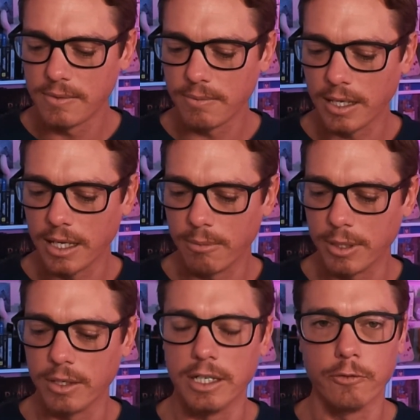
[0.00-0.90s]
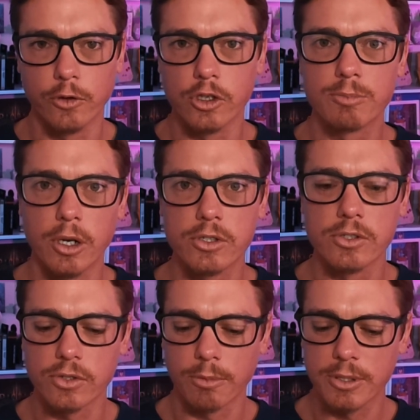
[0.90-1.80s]
but in a
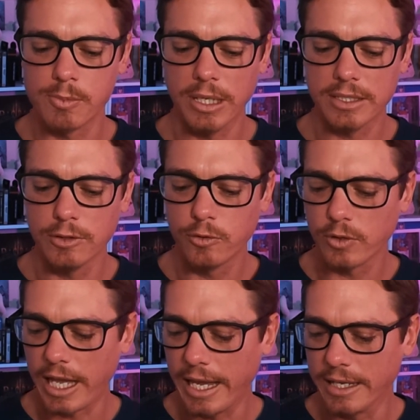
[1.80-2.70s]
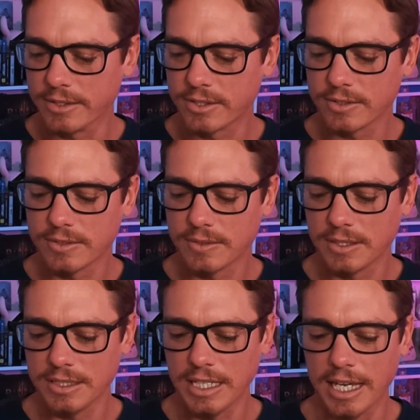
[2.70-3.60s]
first-person sort of perspective. And
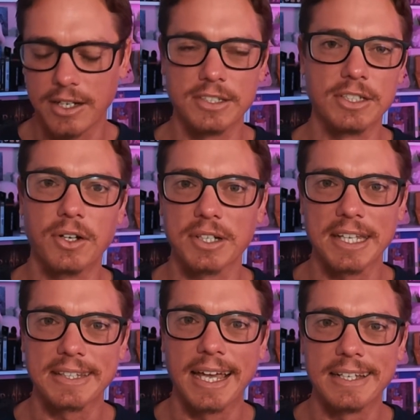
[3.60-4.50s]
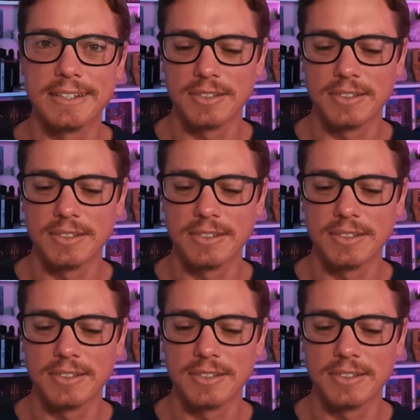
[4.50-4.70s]
yeah, I did not get that.